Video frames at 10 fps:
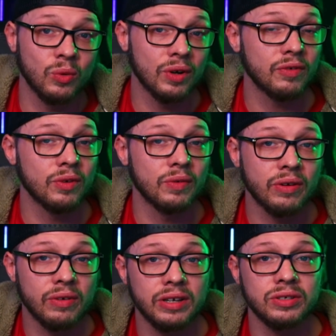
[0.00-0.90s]
Or if your
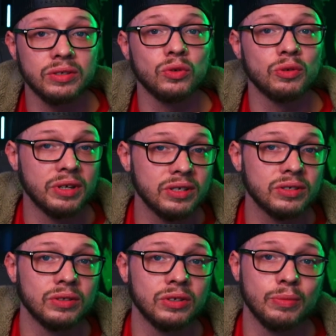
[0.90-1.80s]
recreational or
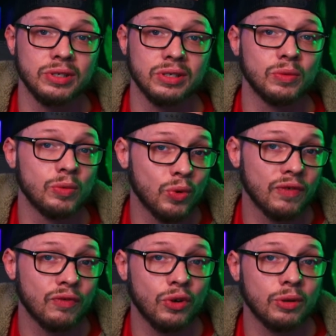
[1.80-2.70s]
medicinal herb is a little bit more
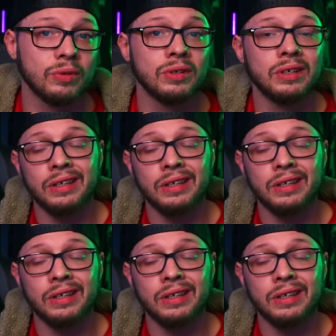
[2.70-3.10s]
affordable,